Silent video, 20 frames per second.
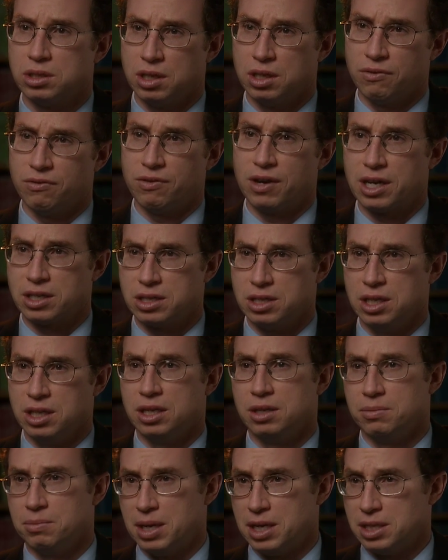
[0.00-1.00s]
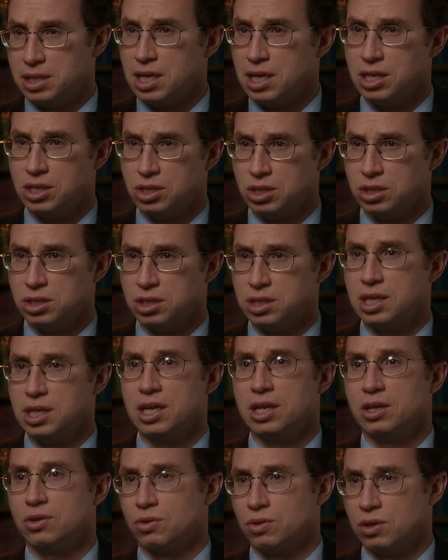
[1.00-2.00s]
in fact, in a meditation
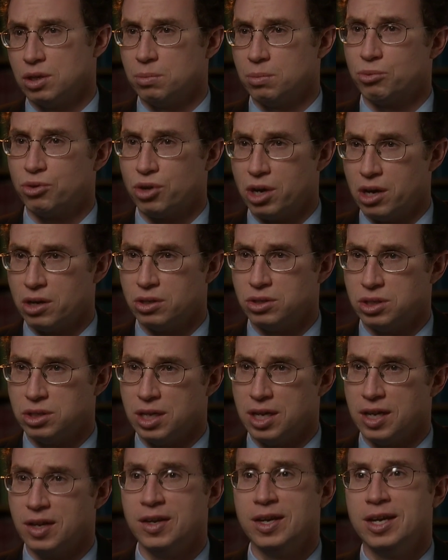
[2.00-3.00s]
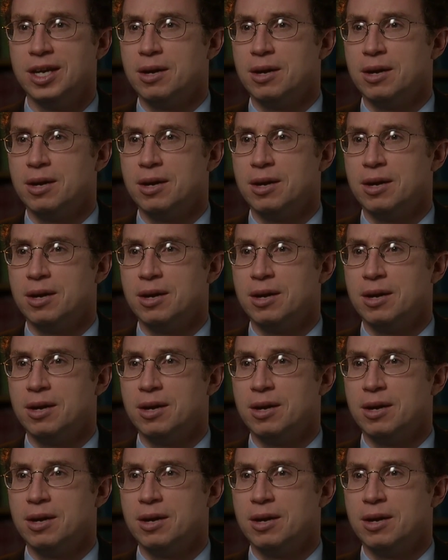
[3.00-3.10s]
state or in a prayer state.